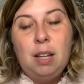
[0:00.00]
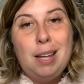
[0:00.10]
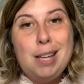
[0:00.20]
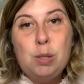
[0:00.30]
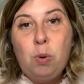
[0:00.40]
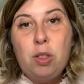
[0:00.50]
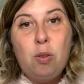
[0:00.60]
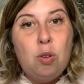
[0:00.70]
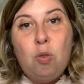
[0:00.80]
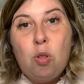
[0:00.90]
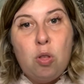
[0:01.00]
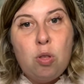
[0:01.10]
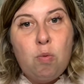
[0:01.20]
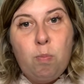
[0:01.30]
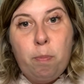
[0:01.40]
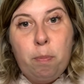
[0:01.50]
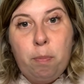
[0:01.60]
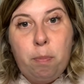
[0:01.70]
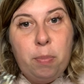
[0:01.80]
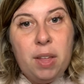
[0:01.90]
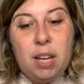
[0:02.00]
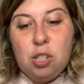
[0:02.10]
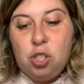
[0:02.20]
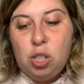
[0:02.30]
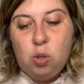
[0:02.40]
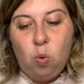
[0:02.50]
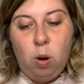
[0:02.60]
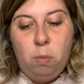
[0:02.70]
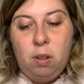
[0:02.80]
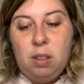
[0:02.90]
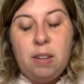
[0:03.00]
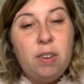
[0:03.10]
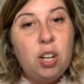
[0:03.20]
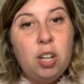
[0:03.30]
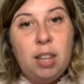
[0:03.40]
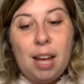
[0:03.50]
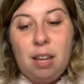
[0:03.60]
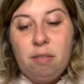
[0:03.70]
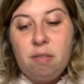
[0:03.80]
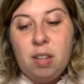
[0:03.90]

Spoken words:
is where the thing is just normal, living a good life.